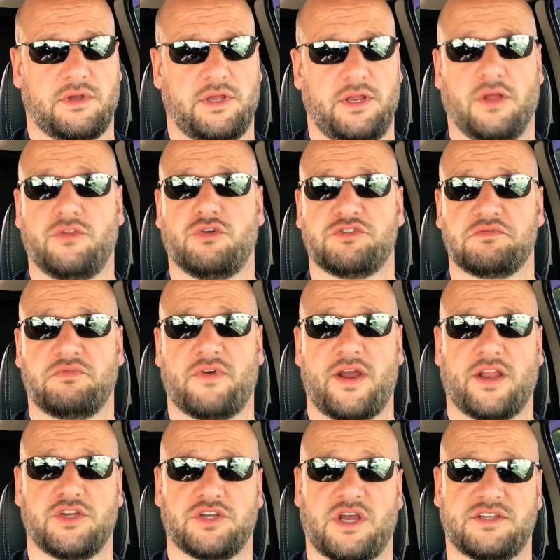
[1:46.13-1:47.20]
you know, do some
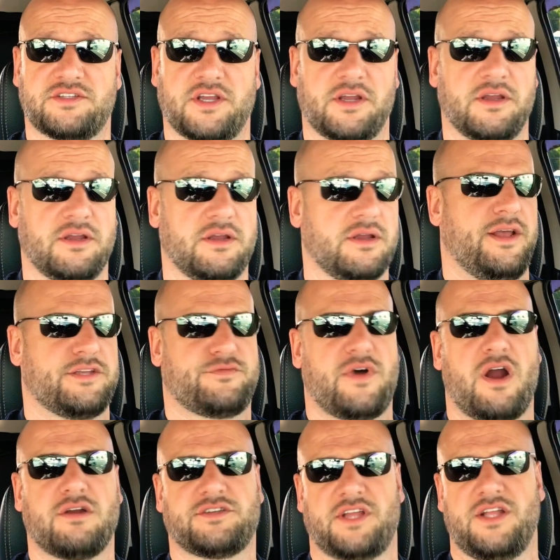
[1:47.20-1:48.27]
fine adjusting. As
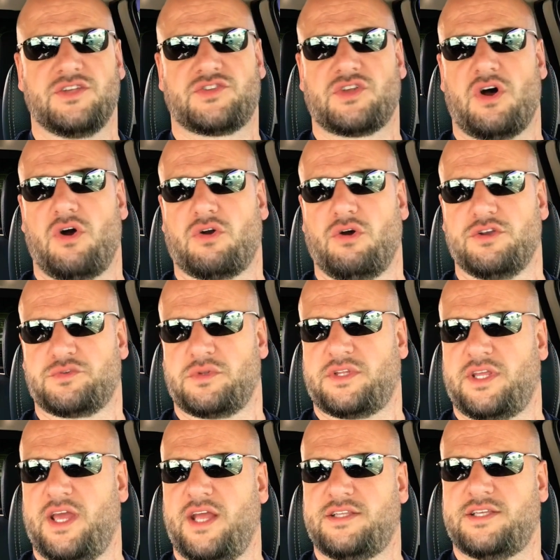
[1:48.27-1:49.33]
far as install goes with
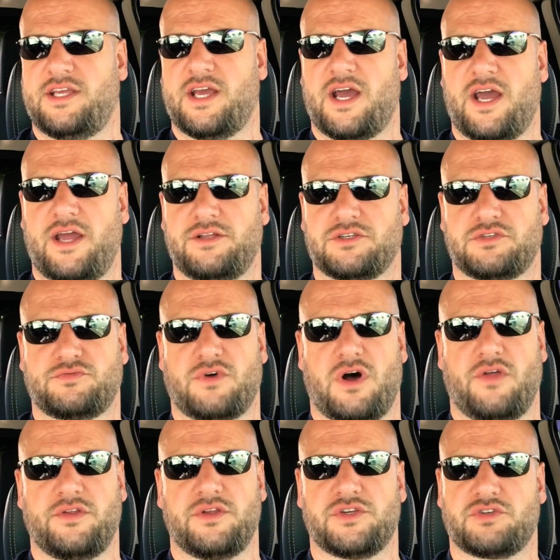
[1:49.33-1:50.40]
the ATI, just
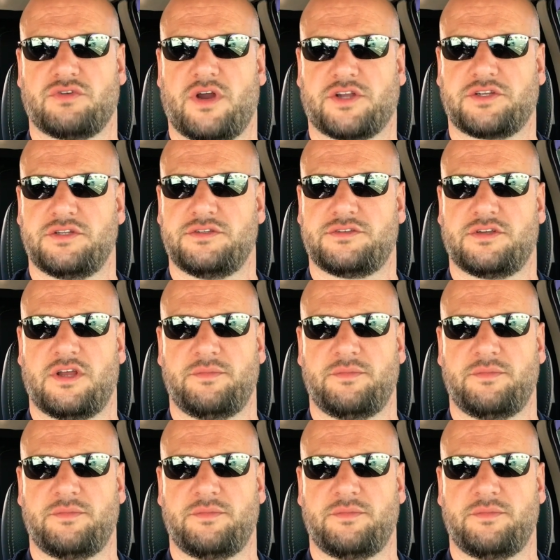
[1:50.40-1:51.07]
follow the instructions.